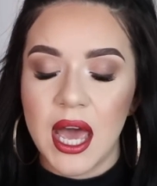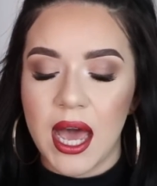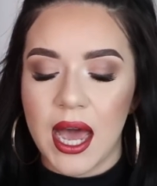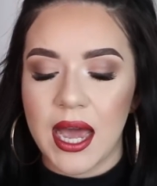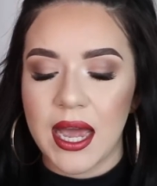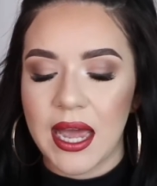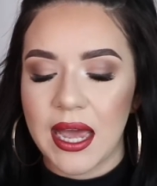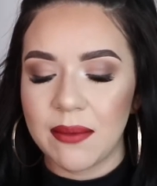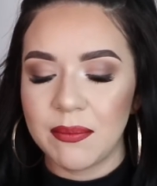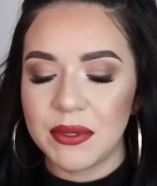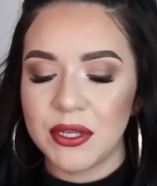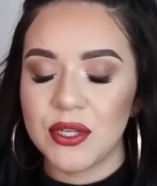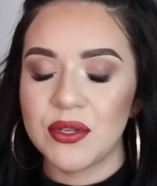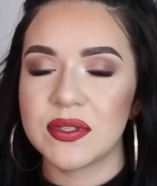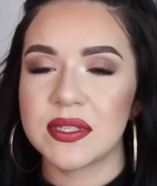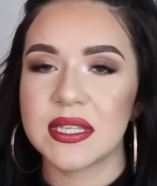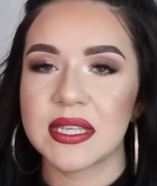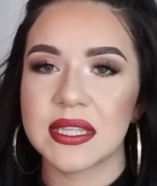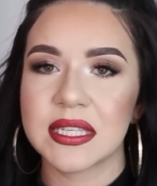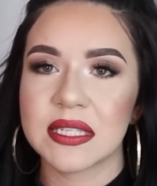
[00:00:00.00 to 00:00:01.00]
I have been
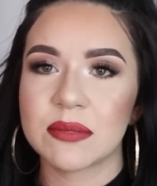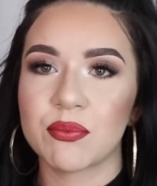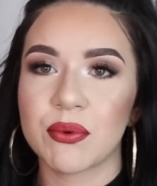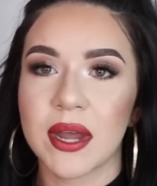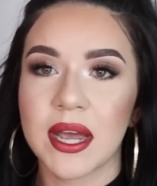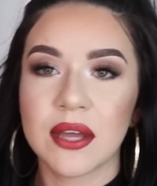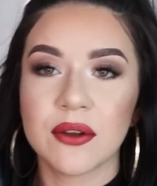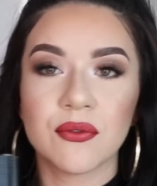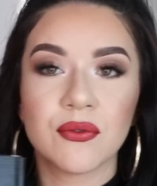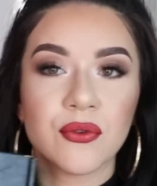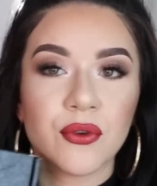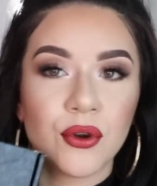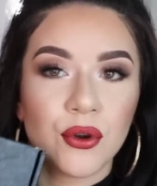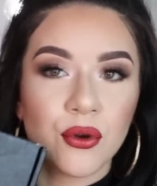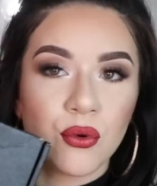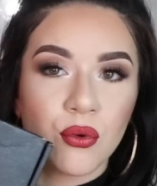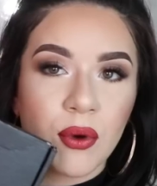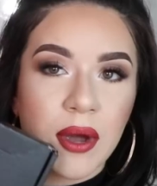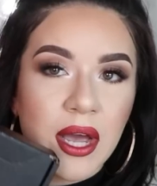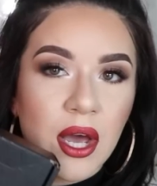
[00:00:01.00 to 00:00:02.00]
using this brand
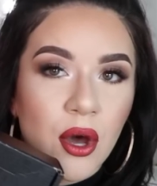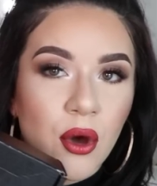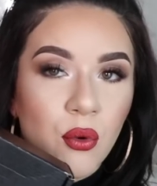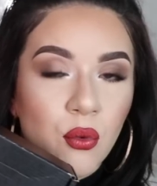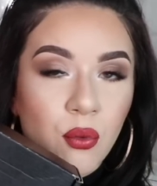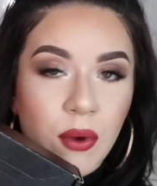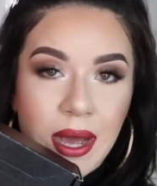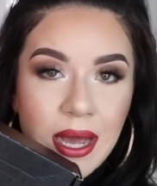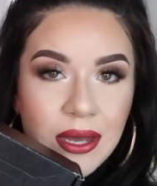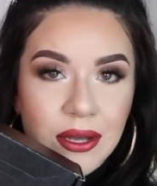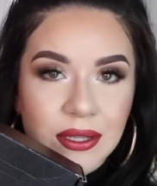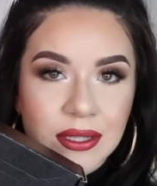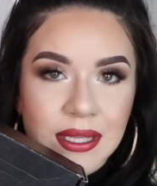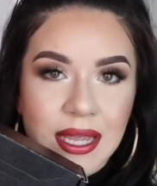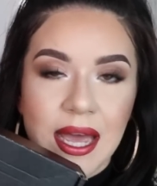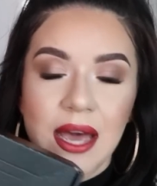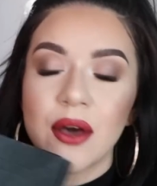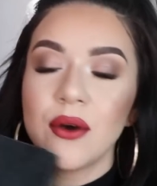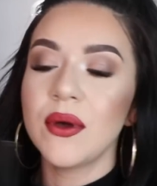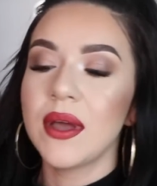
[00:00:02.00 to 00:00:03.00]
for quite a while
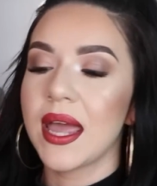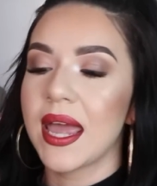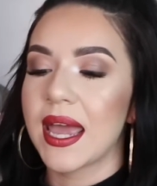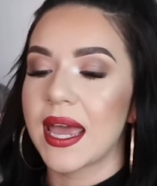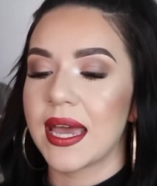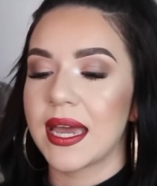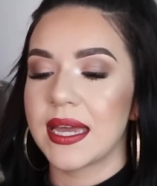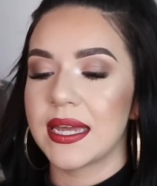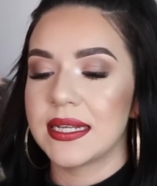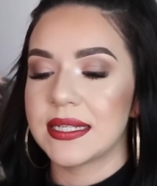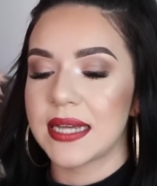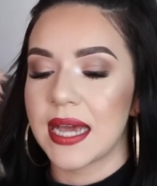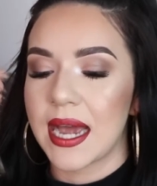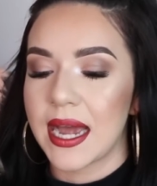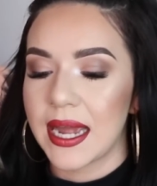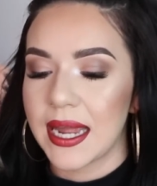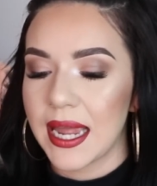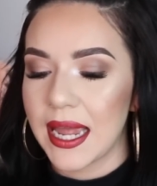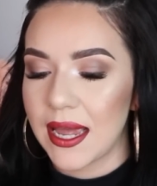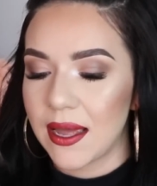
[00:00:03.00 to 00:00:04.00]
now, and
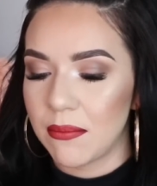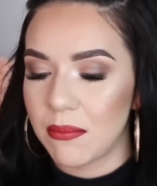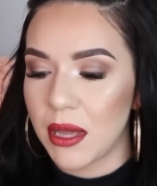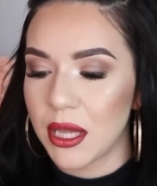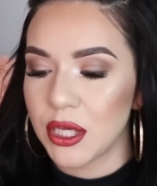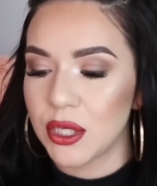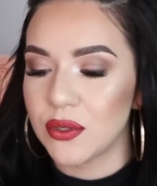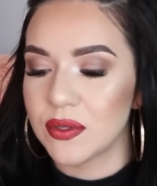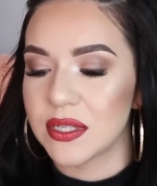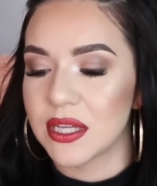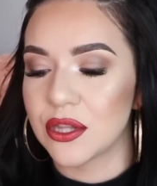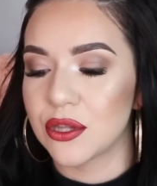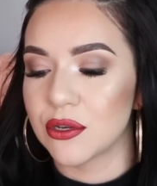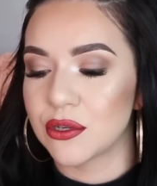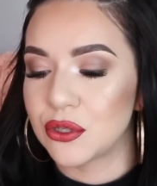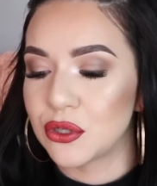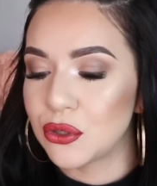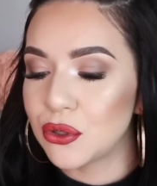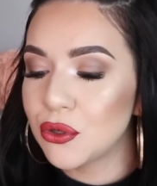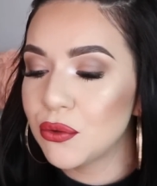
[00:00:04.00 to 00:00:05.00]
I am using their
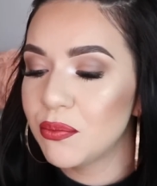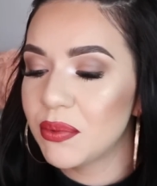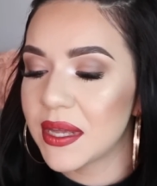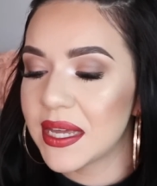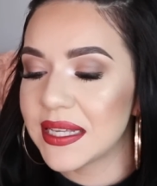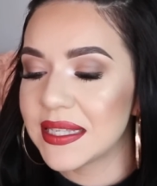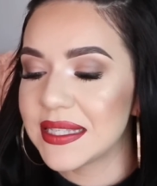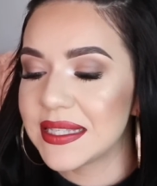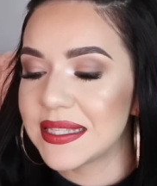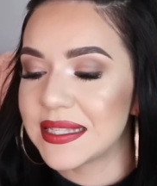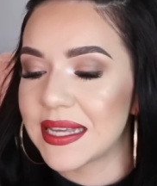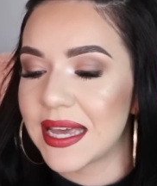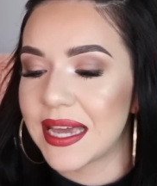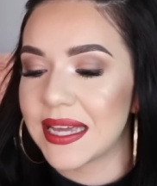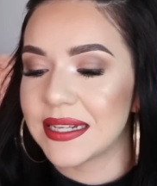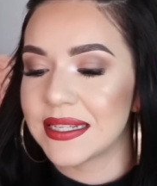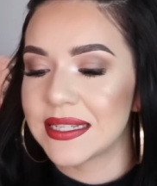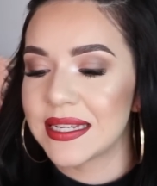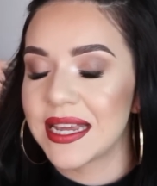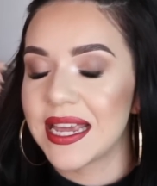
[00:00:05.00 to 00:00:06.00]
True Blend
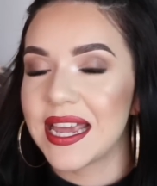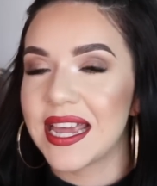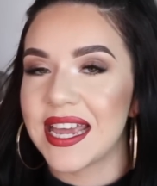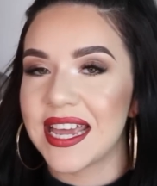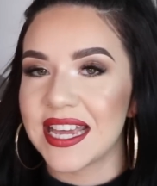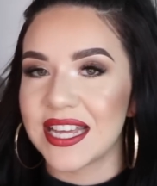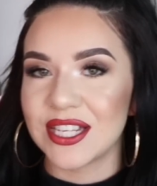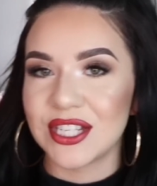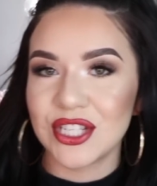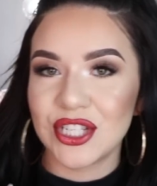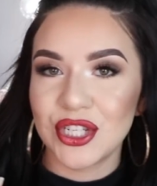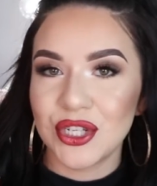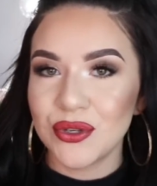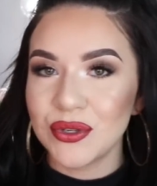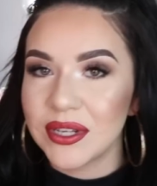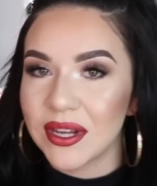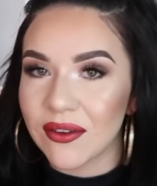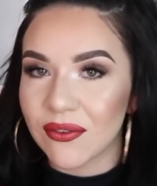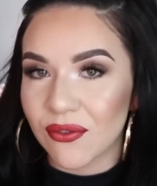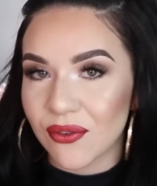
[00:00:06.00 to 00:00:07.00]
set in 2
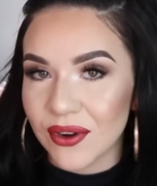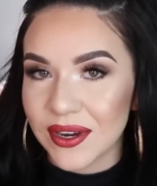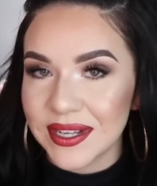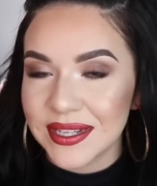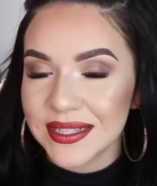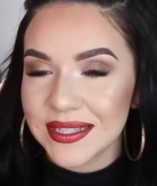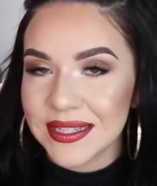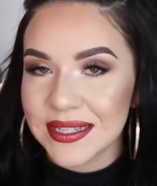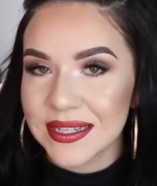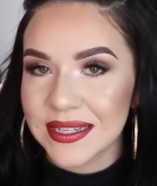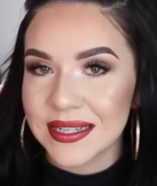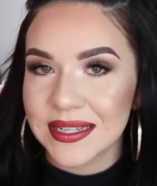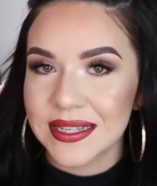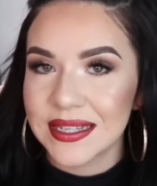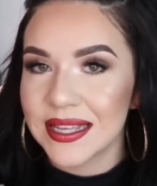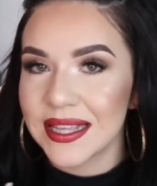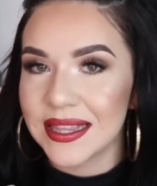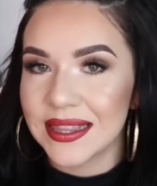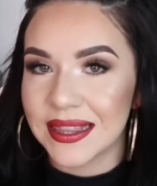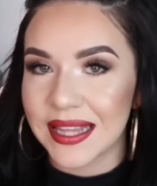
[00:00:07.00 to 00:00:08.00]
different
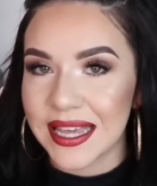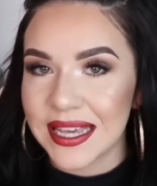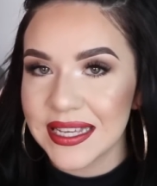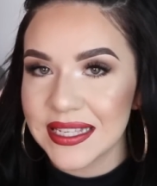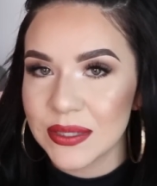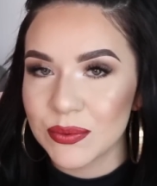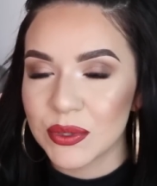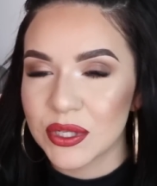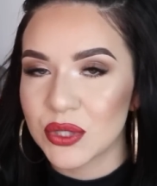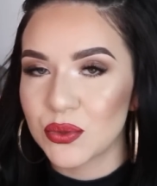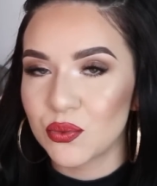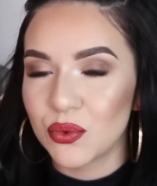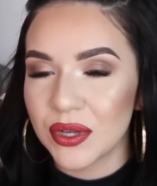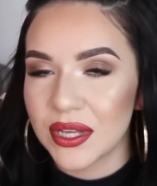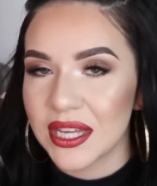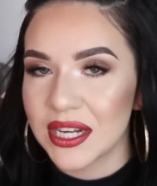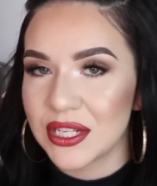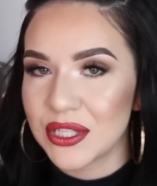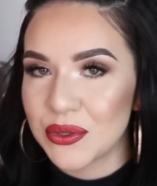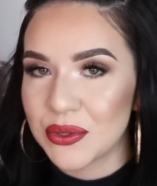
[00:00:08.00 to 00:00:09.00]
lengths, which we'll
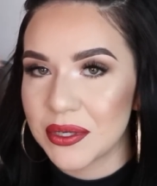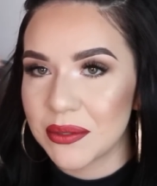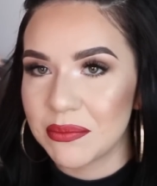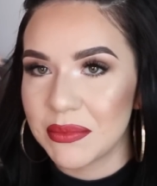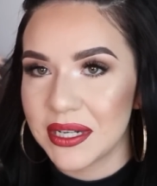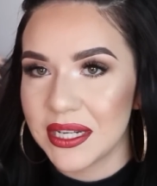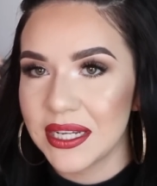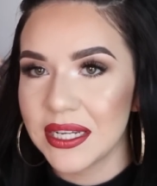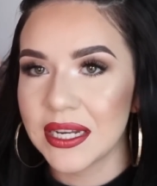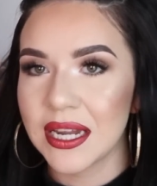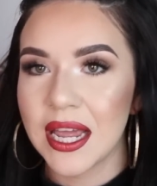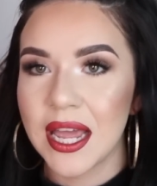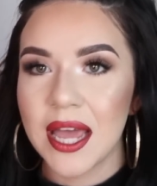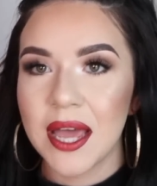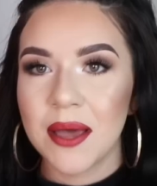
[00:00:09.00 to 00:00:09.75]
get into in a minute.